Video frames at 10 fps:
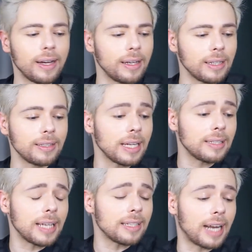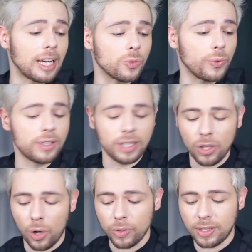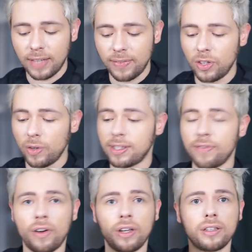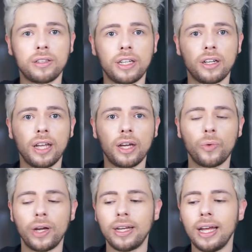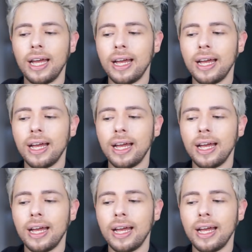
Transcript: it, it says it has woodsy notes, even though it's a very clear liquid.